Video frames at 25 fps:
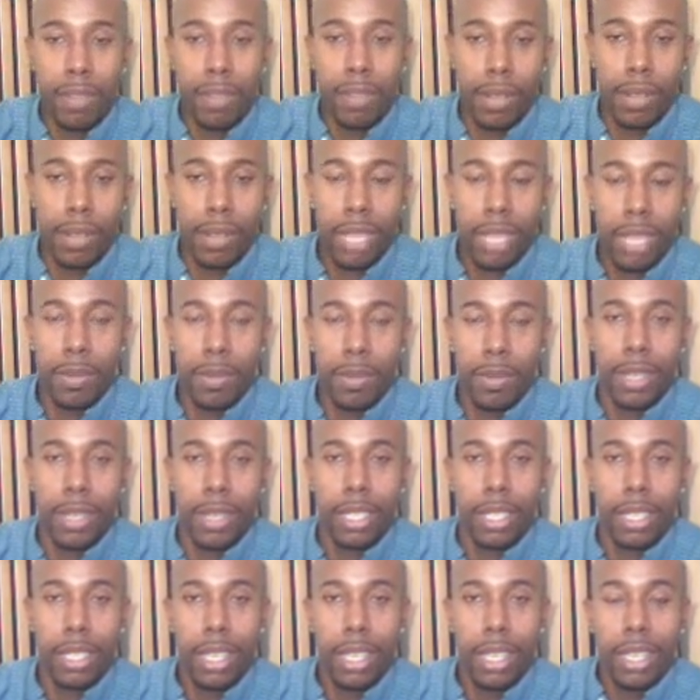He wanted
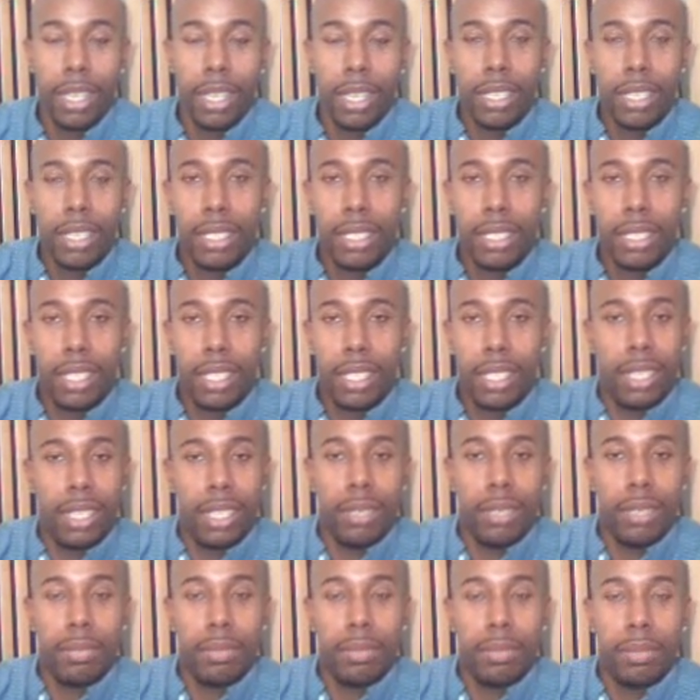um,
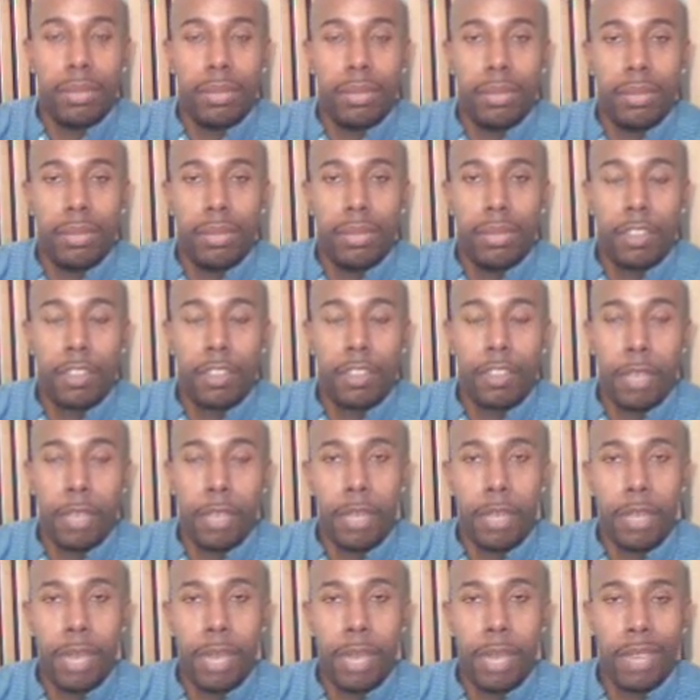for me to
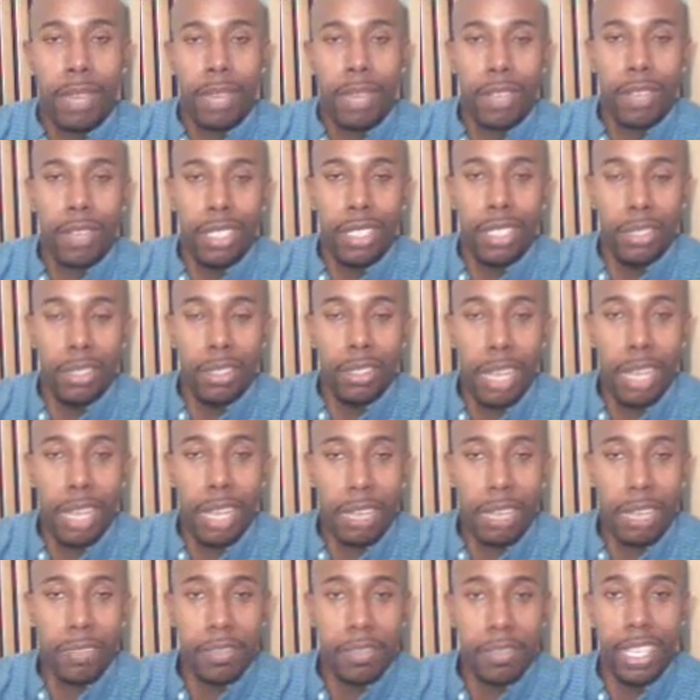pay for his new
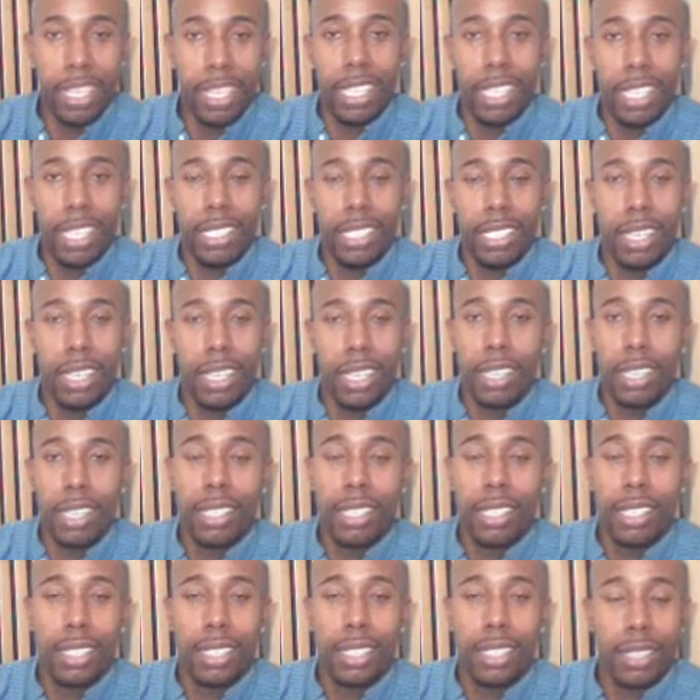outfit and all of this
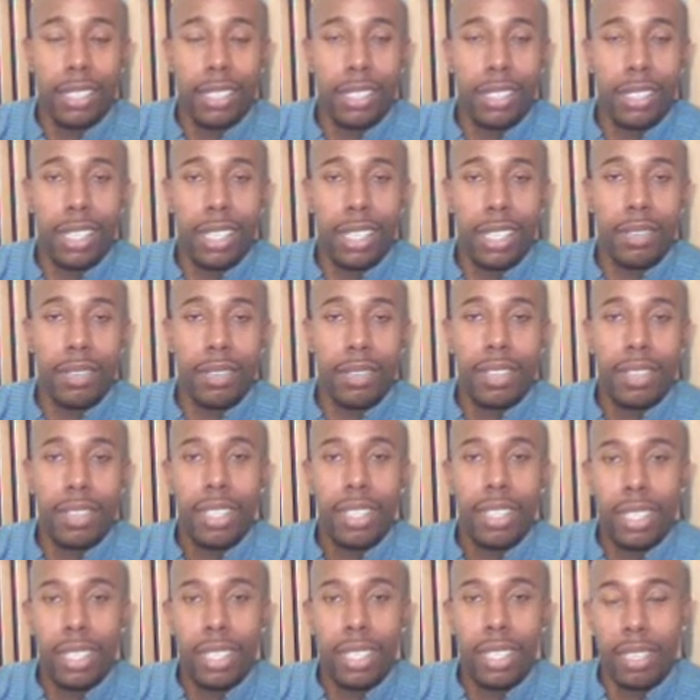other stuff, and
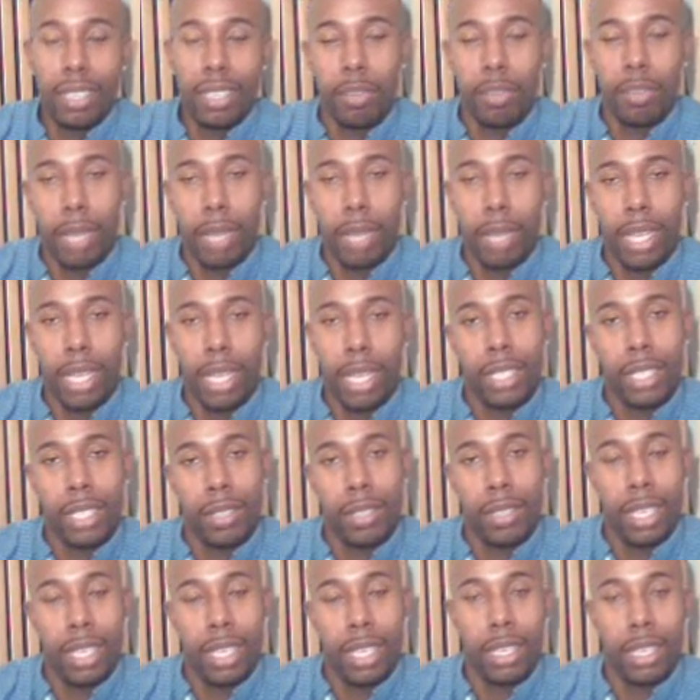give him money so they
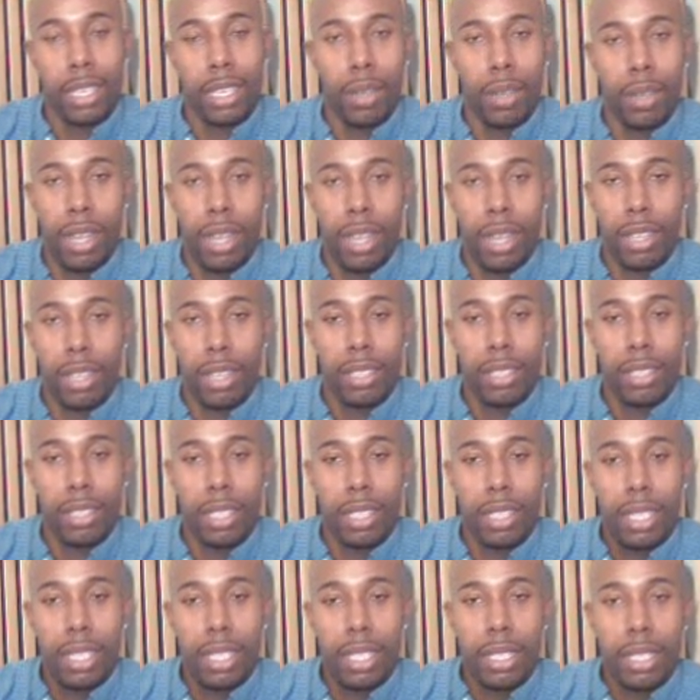can go out
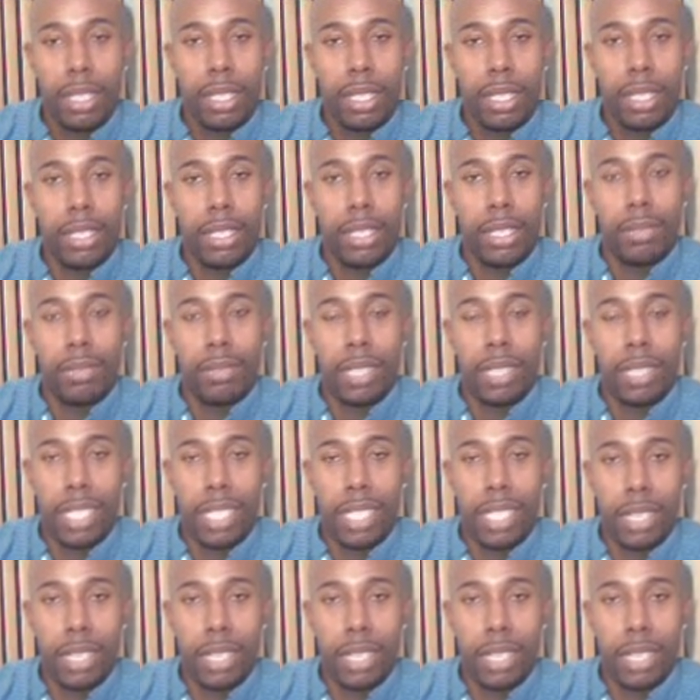to dinner or